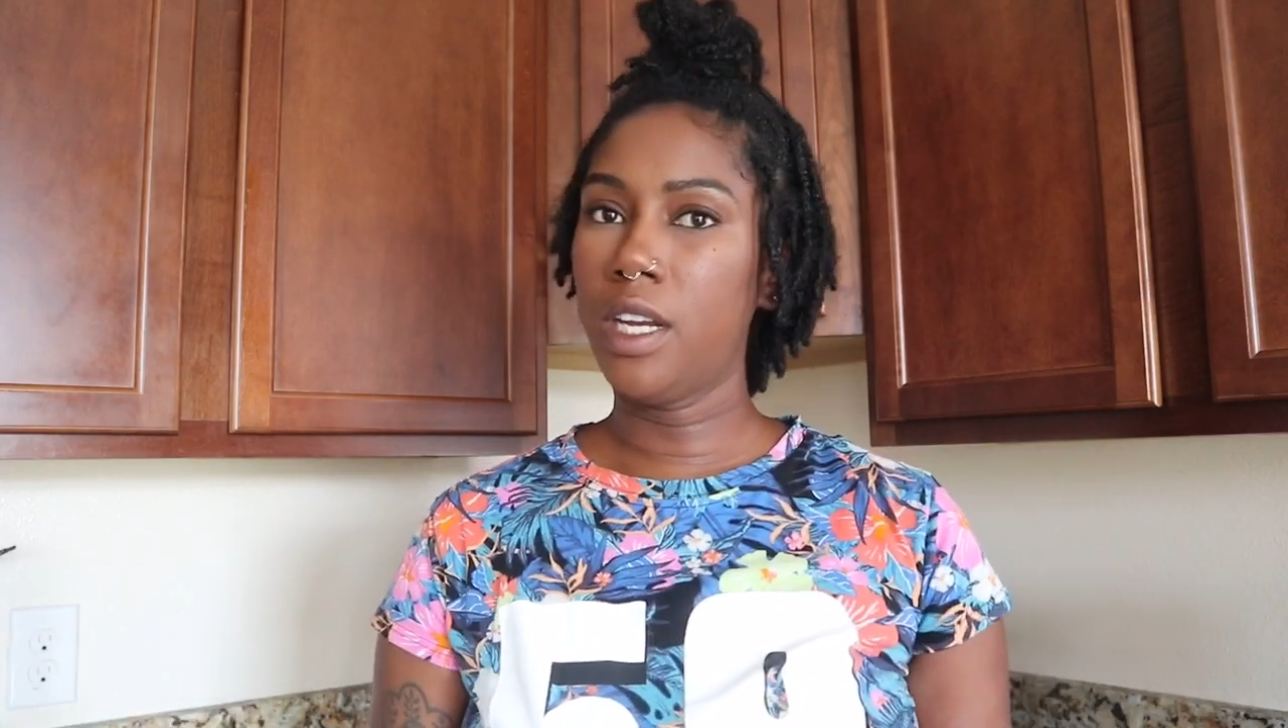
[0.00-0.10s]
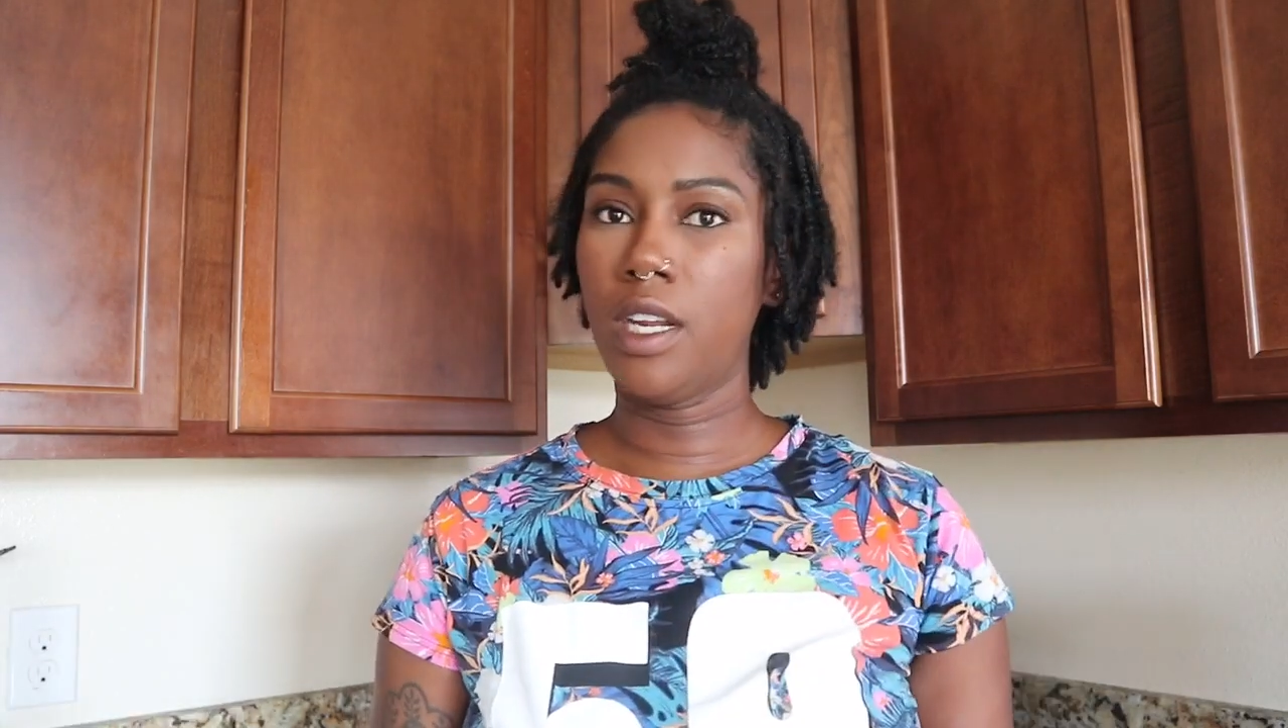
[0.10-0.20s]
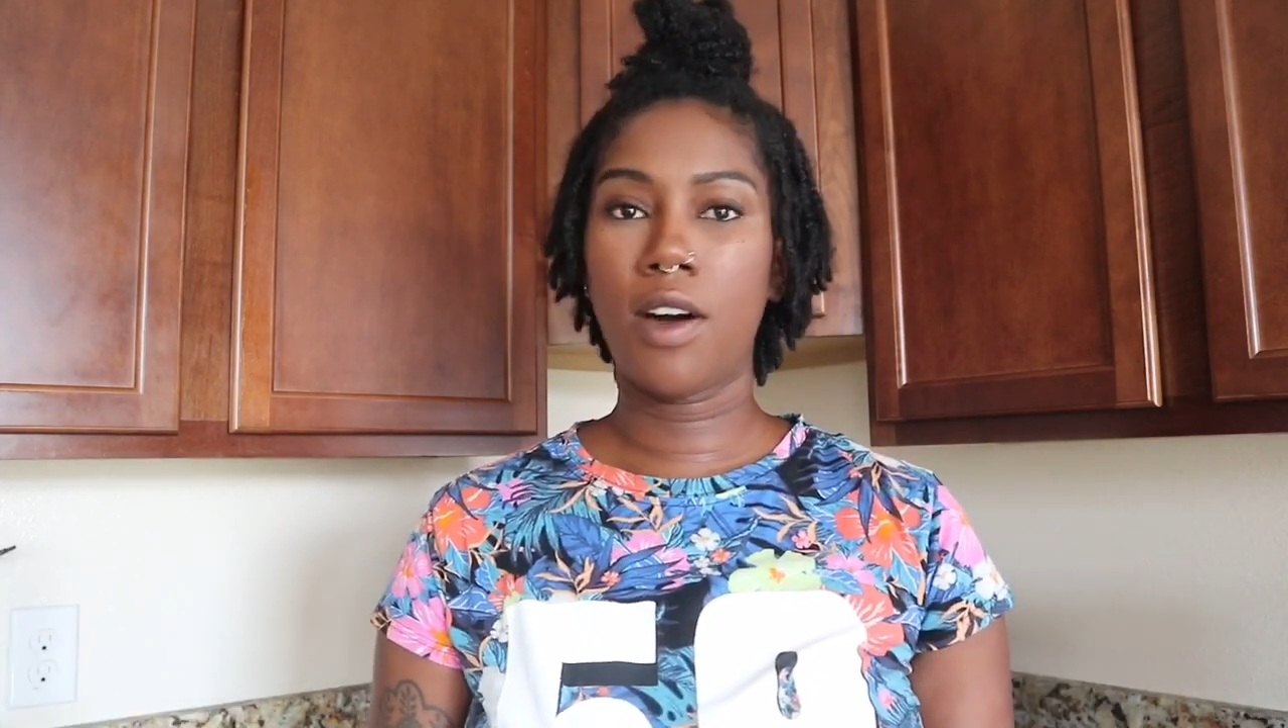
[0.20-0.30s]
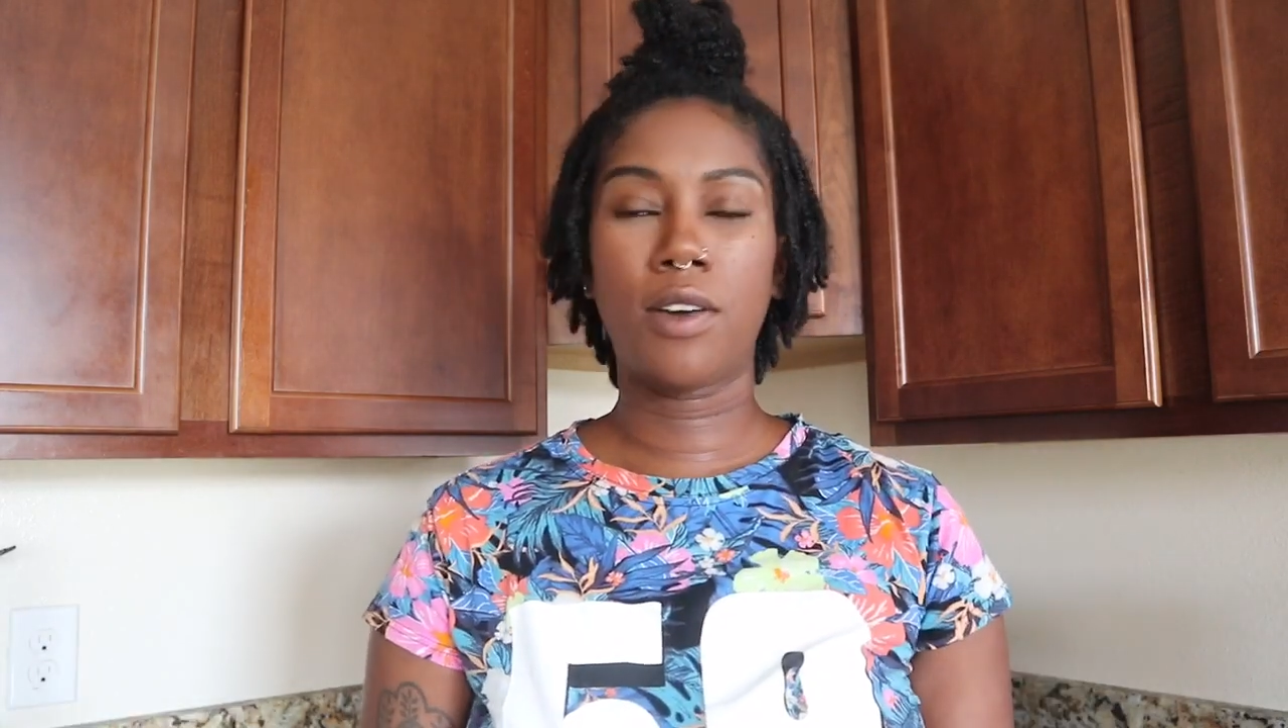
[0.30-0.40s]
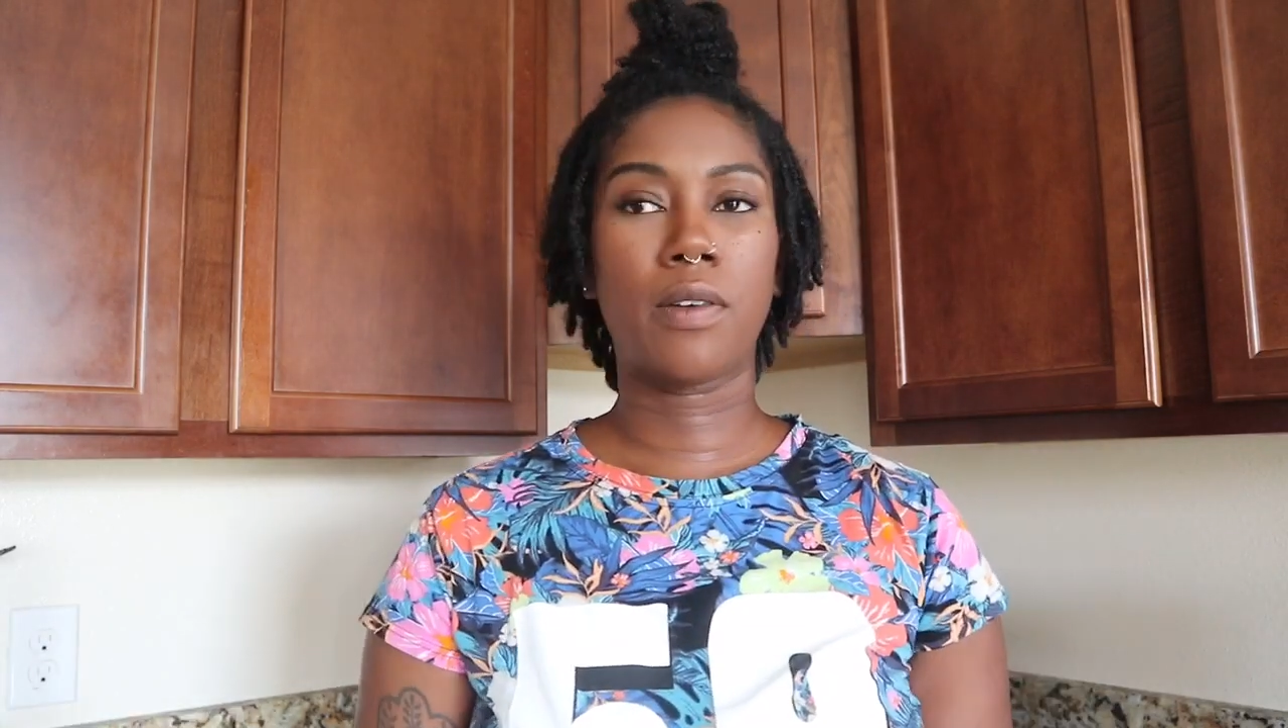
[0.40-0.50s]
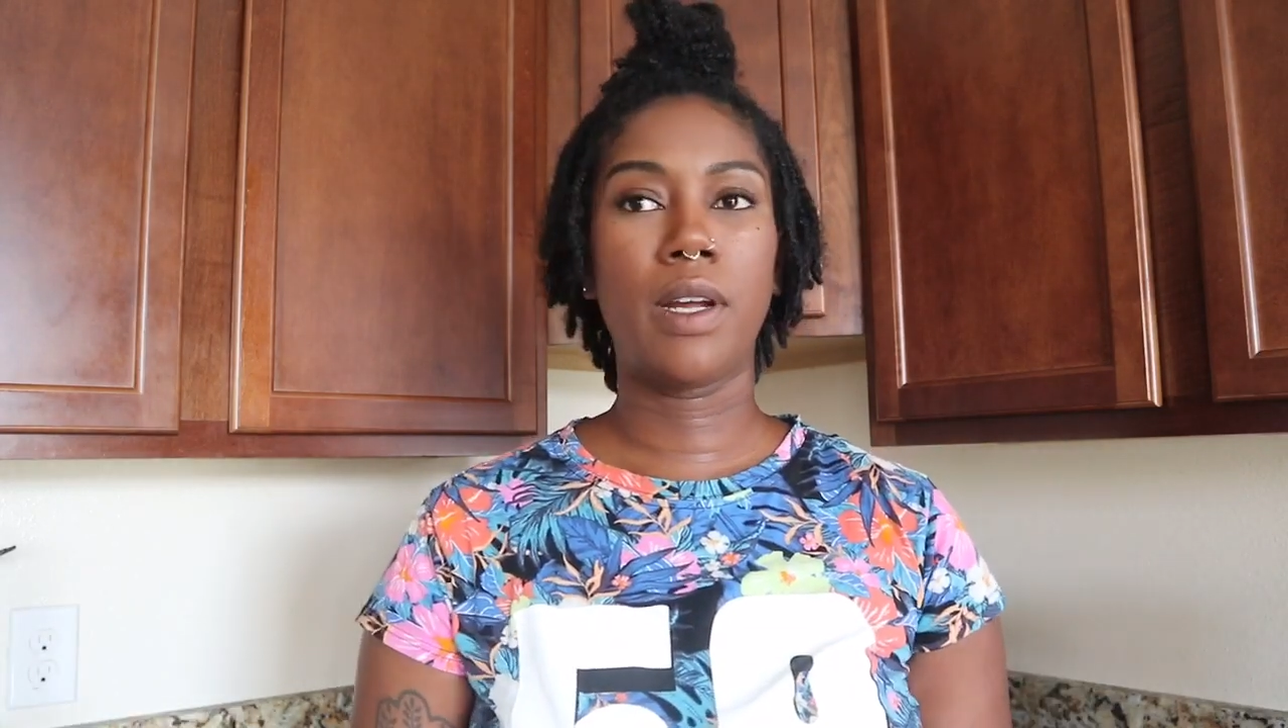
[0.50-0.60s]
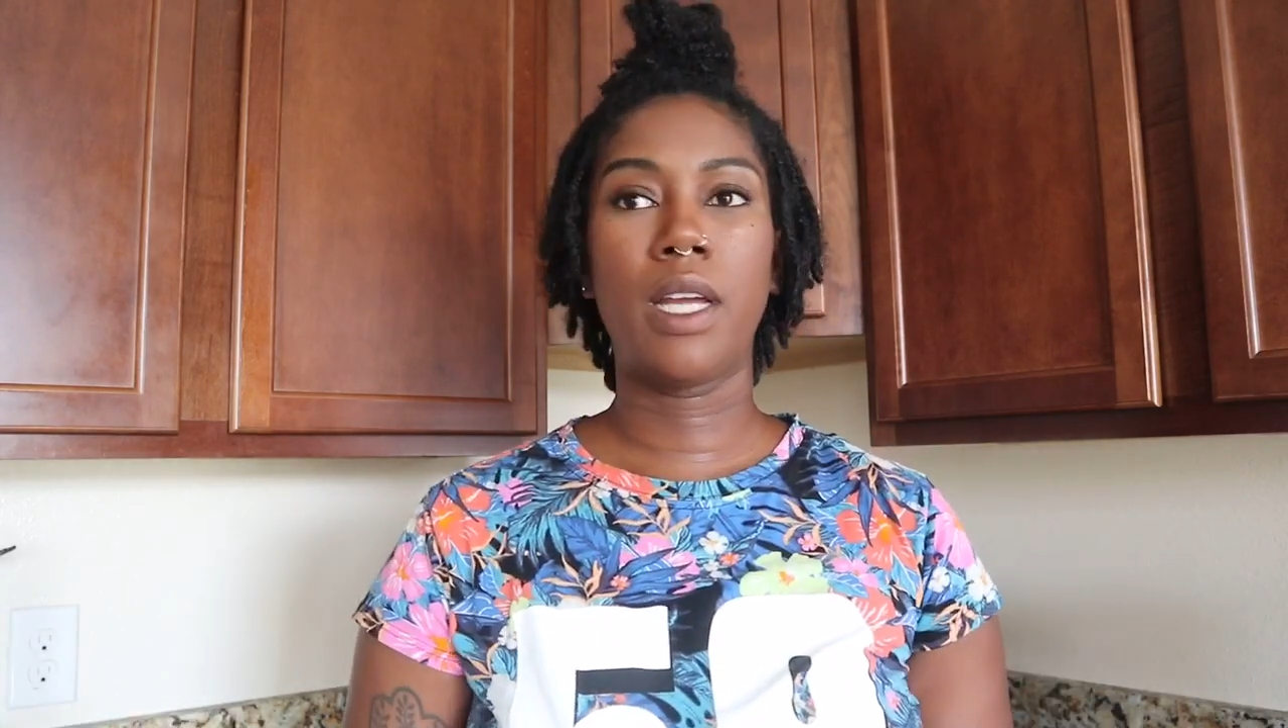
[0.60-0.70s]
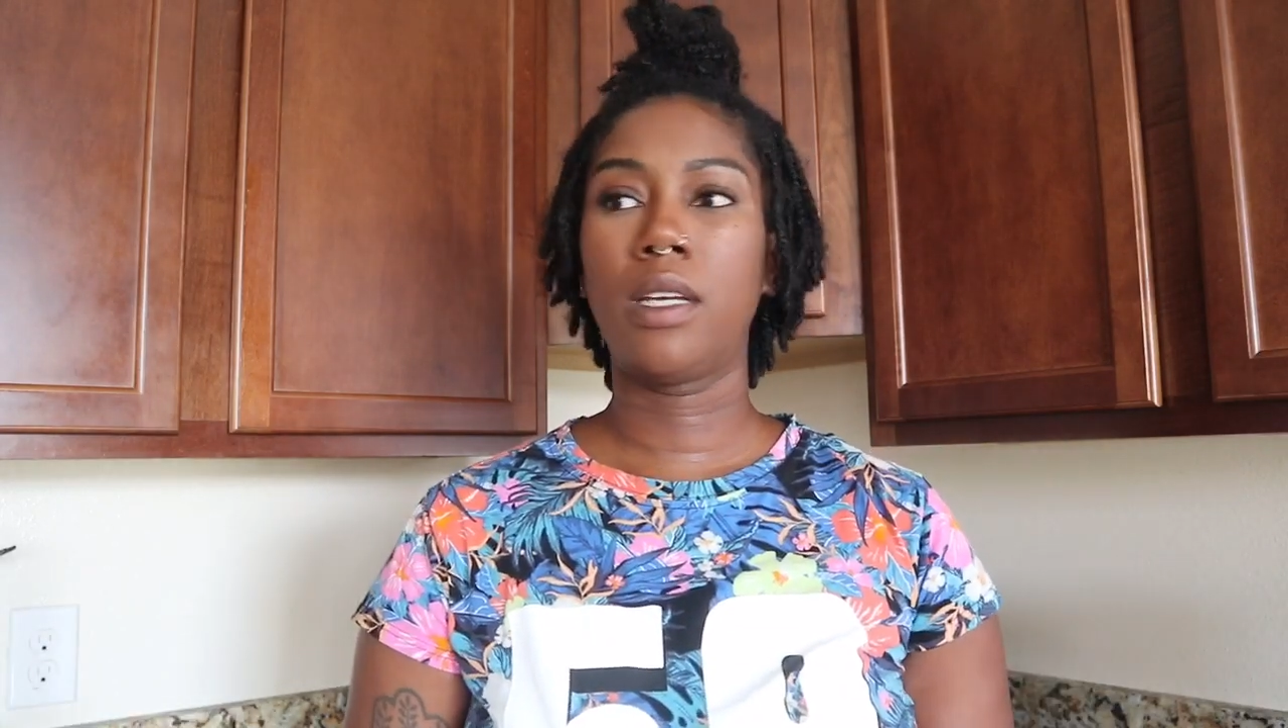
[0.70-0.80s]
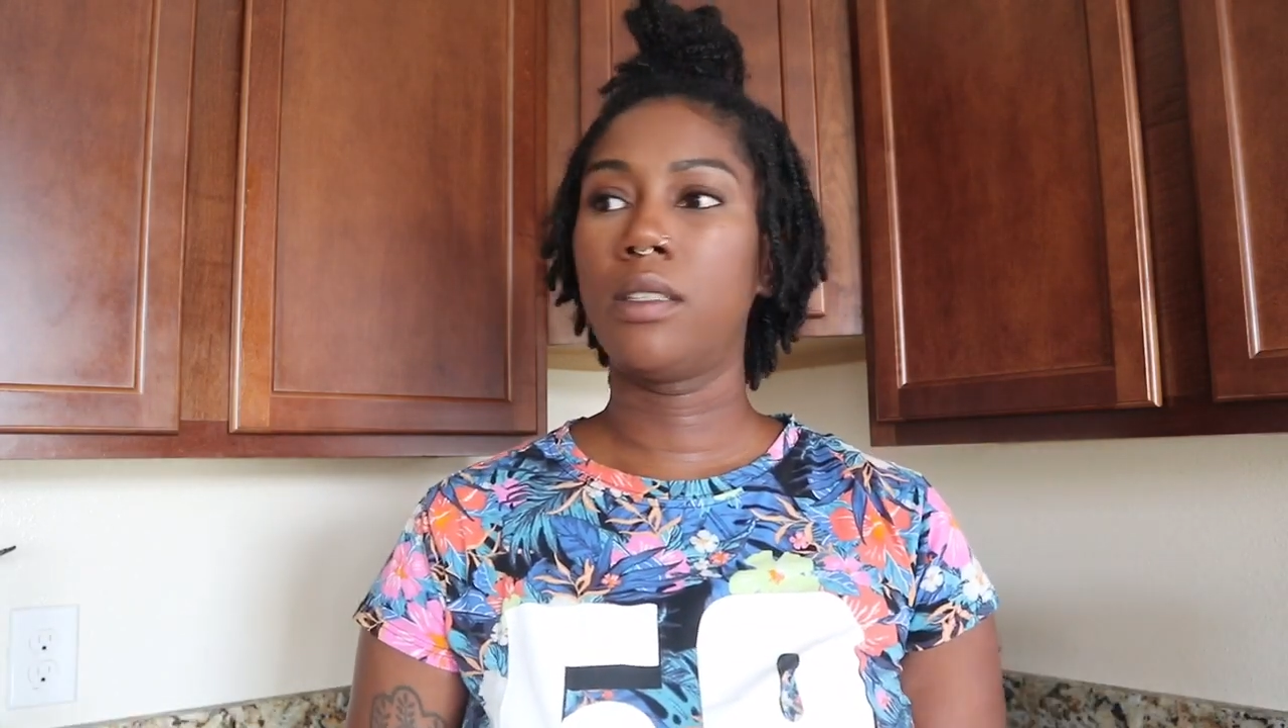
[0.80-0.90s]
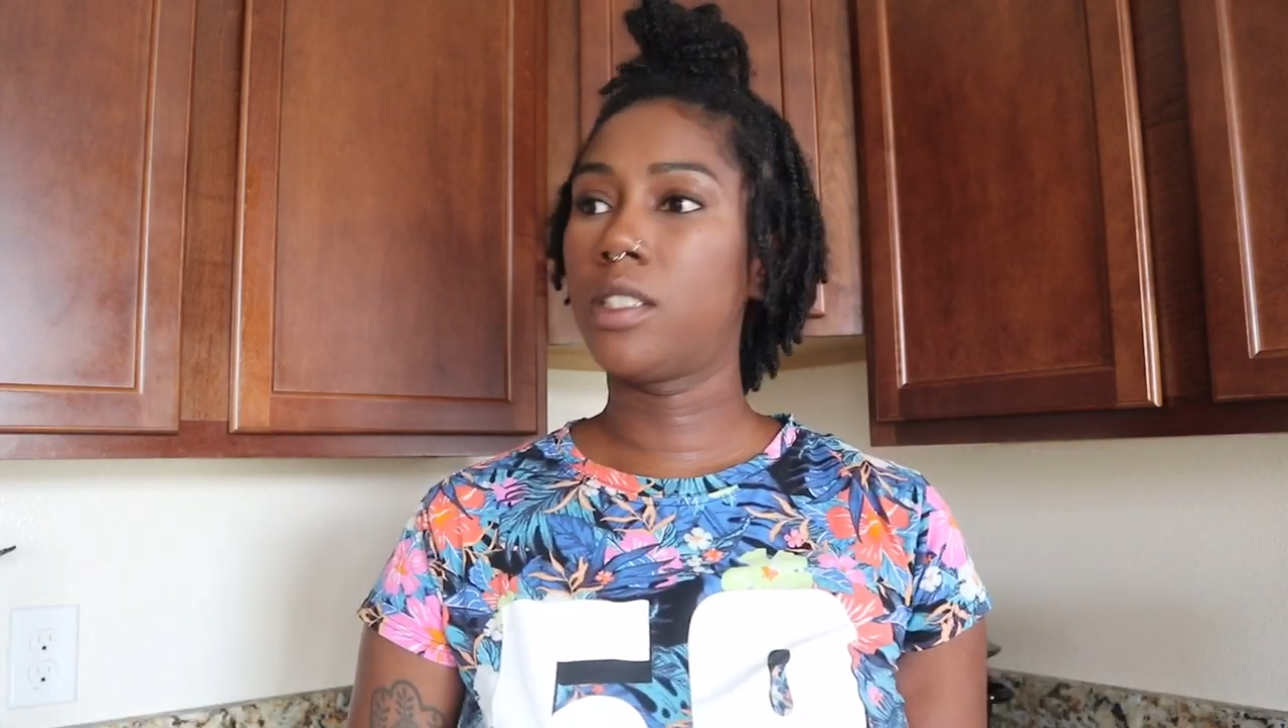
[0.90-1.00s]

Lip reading: deodorant,